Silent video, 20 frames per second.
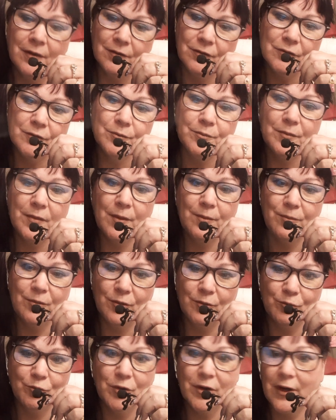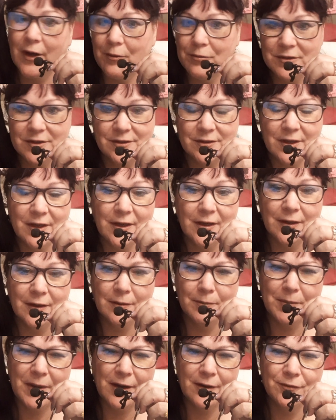Remember what I was saying
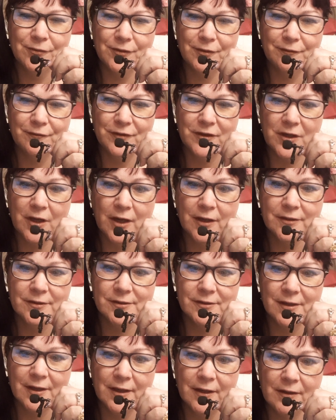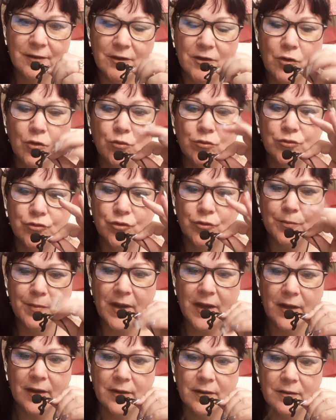about the fiance, the older
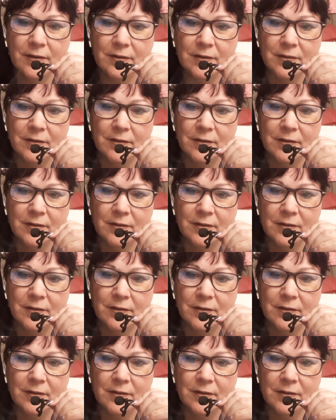man